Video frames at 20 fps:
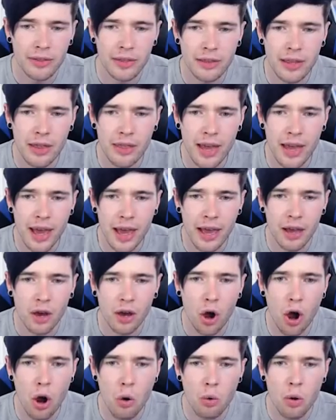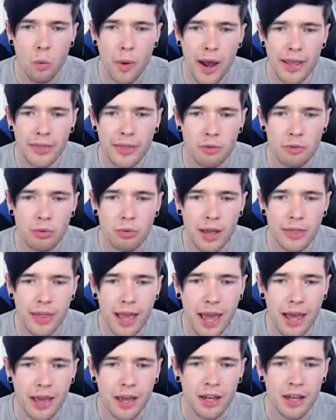think they're there. Oh, wait, they're right
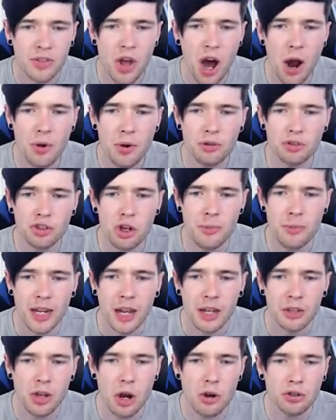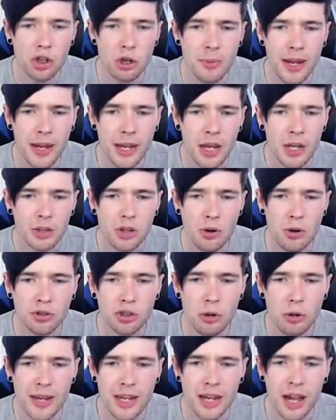there. No, don't shoot me. Don't shoot me. Don't
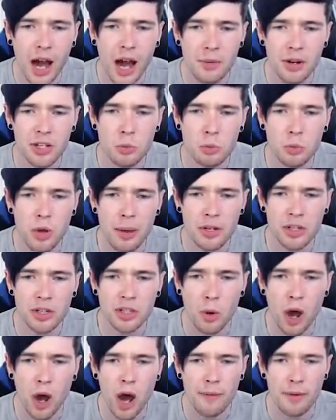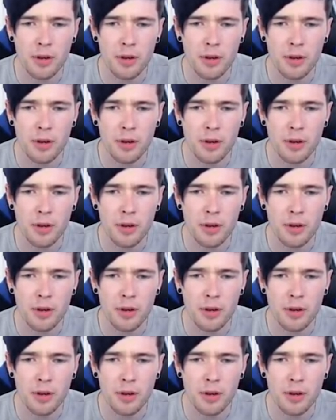shoot me. I'm gonna swerve.